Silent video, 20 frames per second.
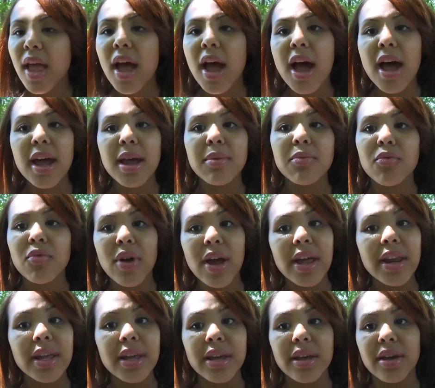I am
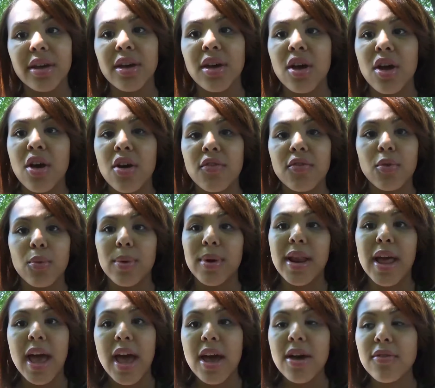ready for
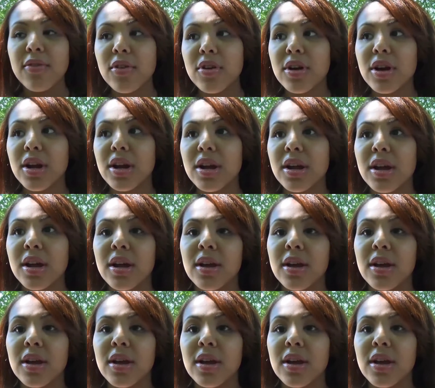whatever.